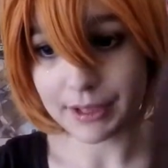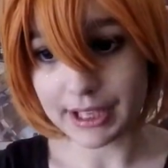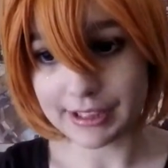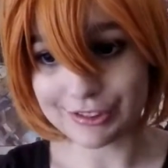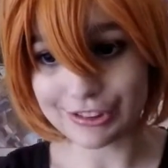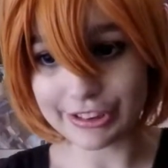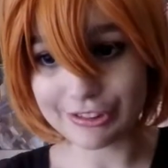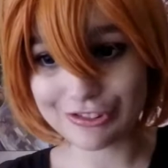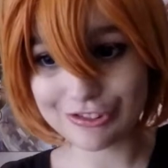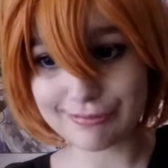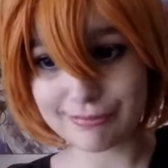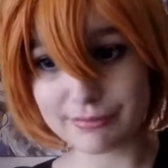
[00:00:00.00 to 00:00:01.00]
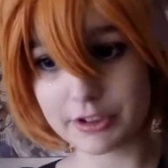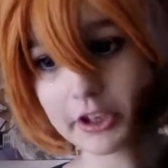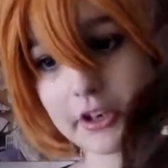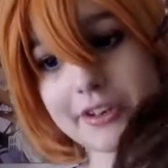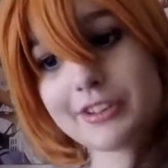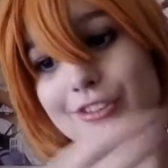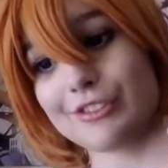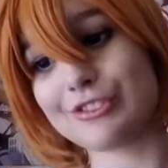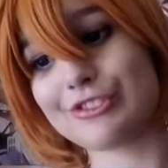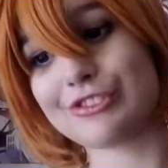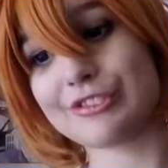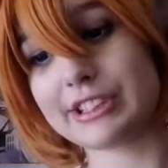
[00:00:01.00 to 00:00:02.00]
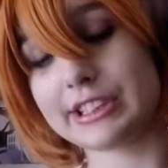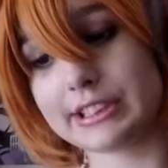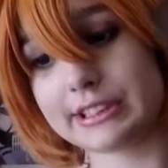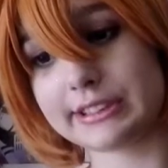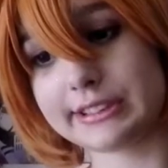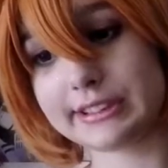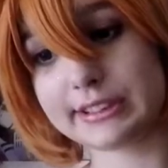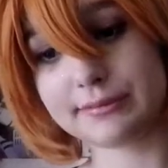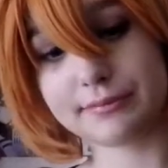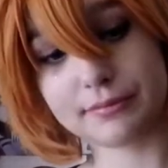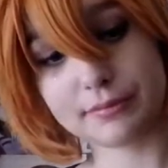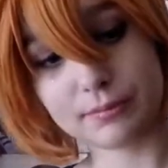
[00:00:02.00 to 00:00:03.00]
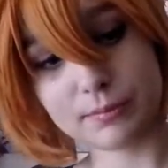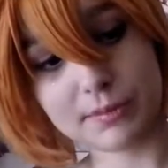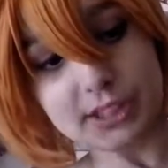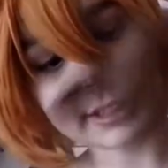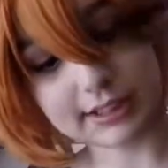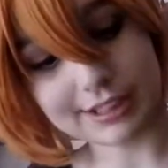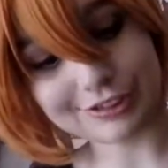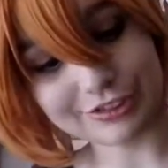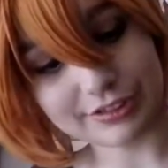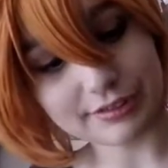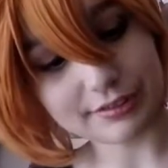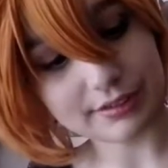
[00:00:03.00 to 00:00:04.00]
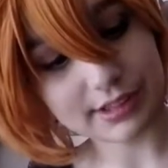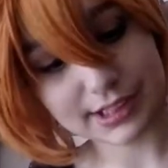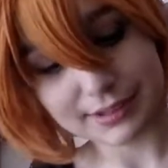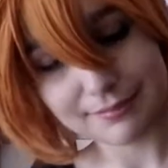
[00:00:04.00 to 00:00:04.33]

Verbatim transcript: because it's curls and it doesn't